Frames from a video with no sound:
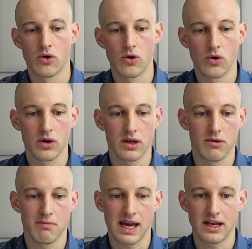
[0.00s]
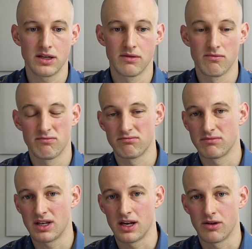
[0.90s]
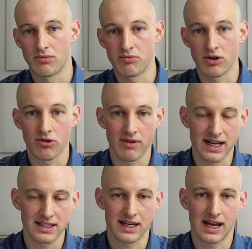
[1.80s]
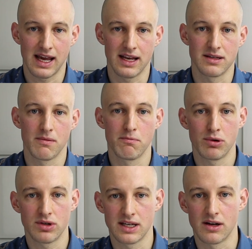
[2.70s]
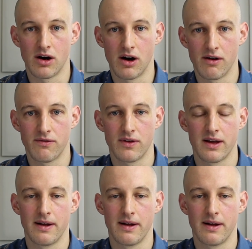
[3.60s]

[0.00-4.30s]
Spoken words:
Or you may, procrastinate, put it off,